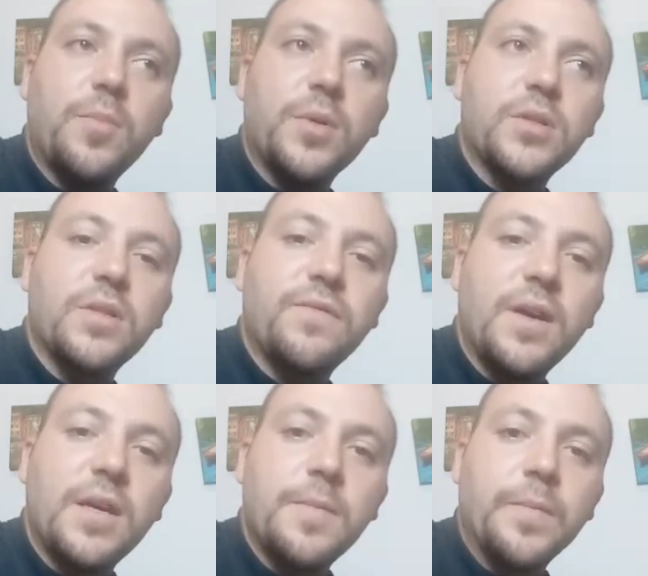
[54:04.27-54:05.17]
Because if
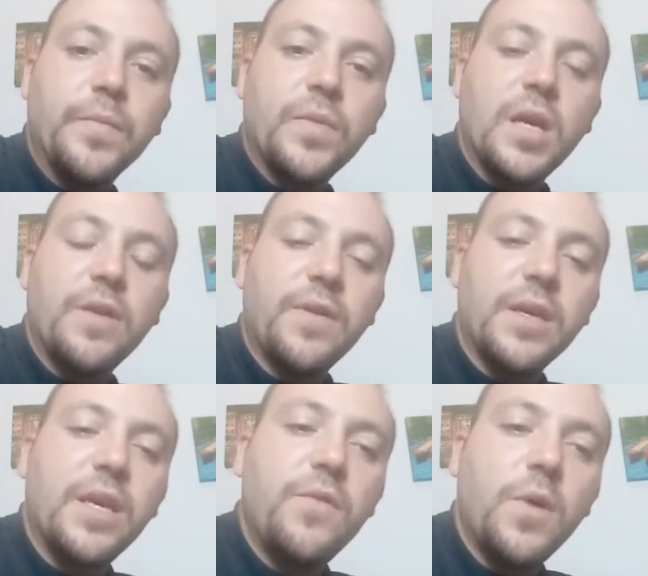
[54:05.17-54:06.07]
I
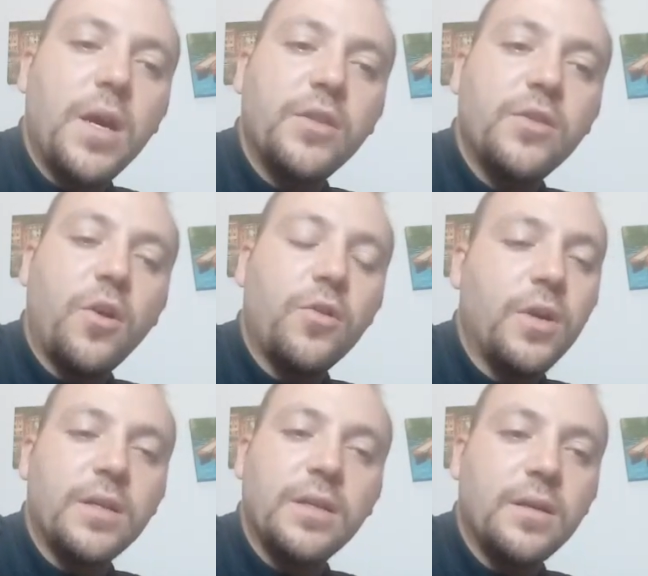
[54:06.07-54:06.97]
give you
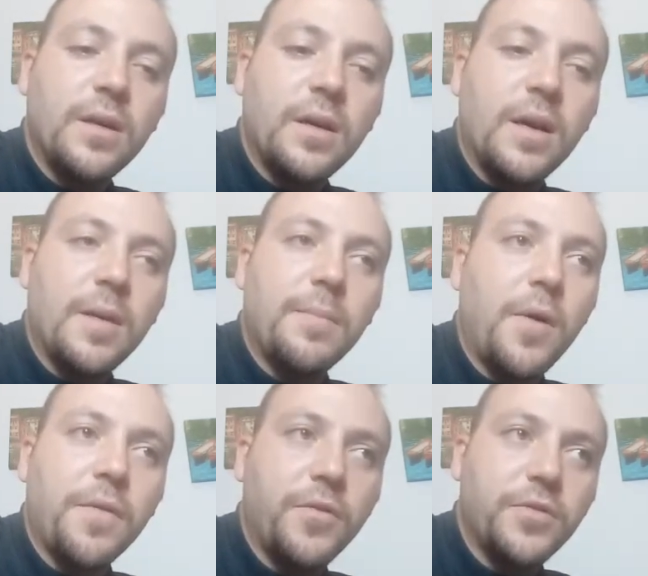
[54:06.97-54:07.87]
$1 a
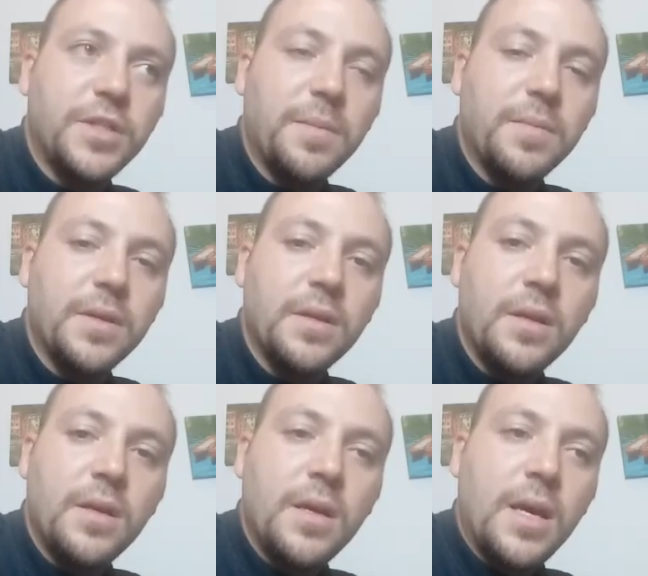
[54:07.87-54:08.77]
month or something,
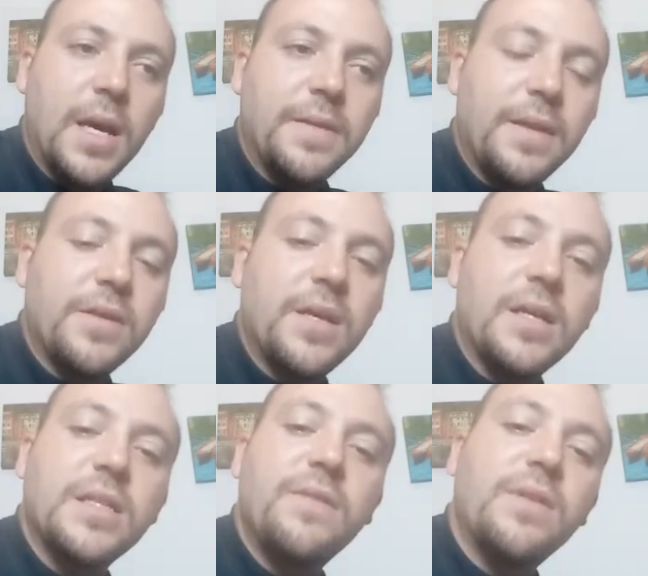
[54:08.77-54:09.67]
and the other guy
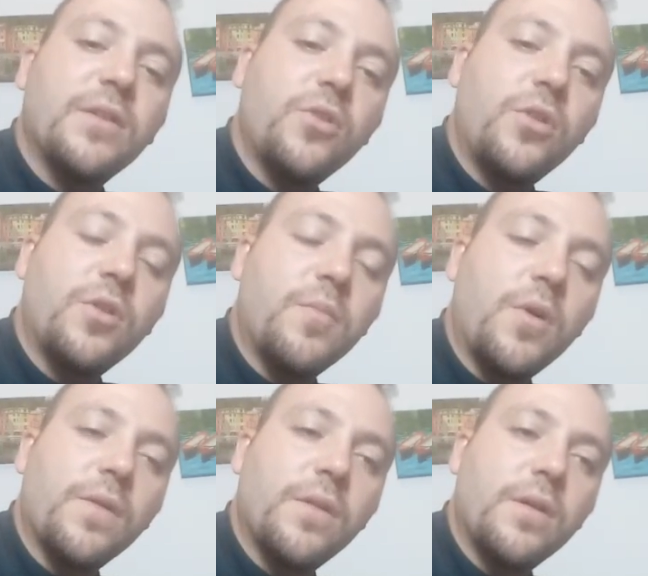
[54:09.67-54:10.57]
is giving $1 a
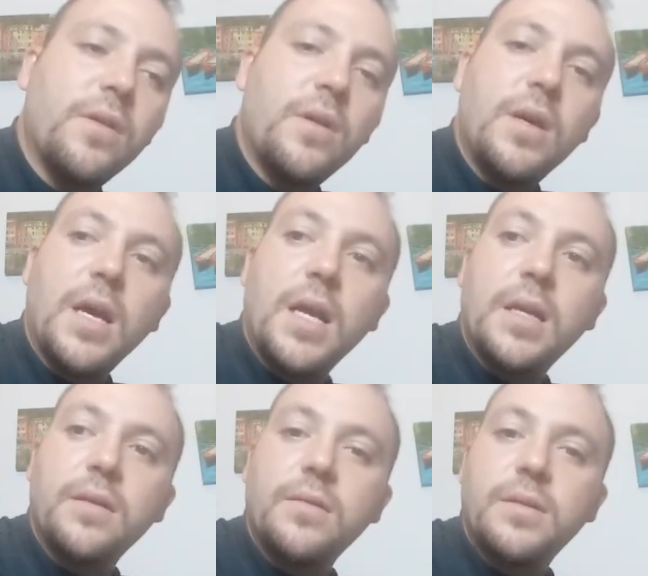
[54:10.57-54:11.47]
month,
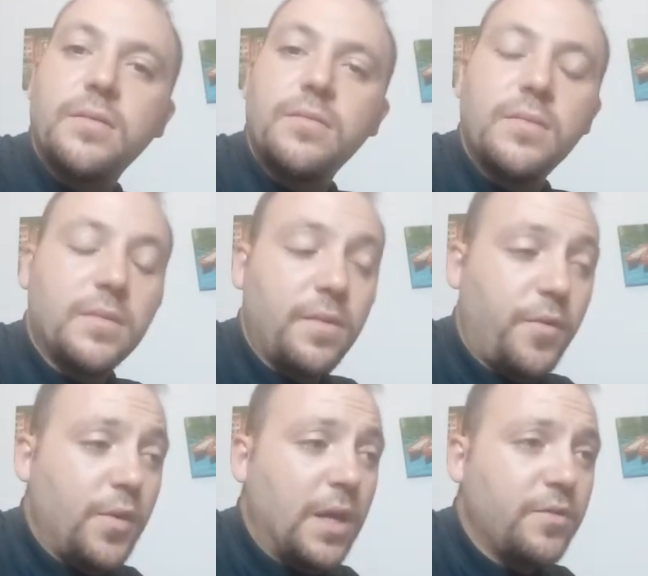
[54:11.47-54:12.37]
and
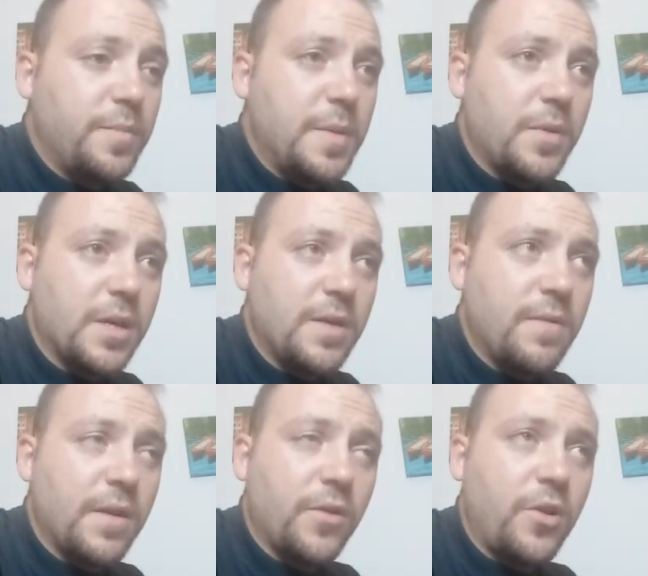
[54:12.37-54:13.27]
300 people are
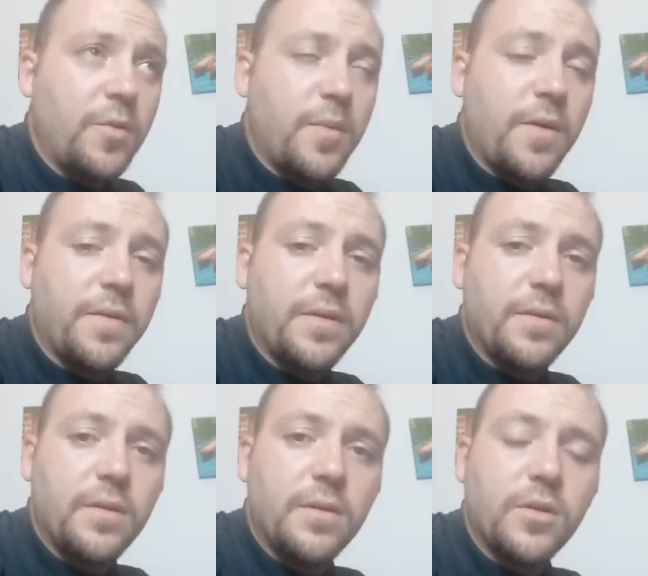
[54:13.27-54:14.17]
giving $1 a month,
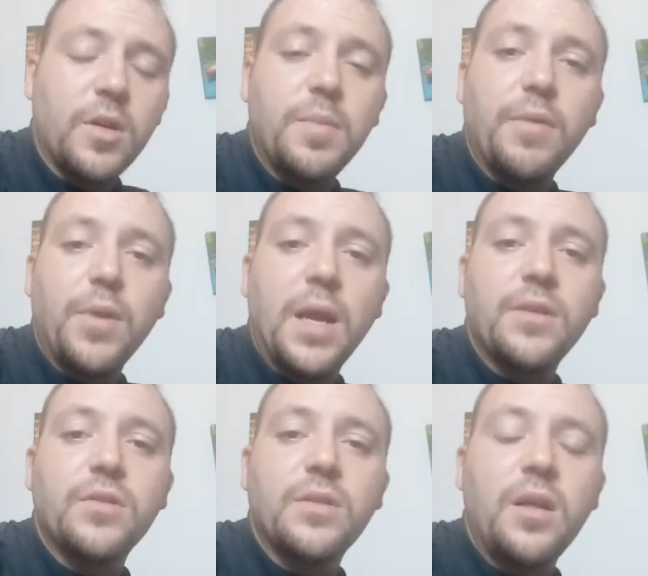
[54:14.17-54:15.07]
it's gonna be
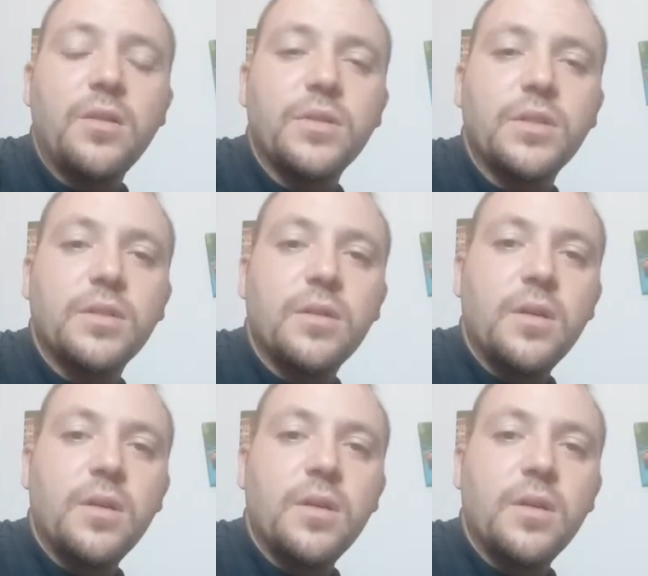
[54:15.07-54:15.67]
$300.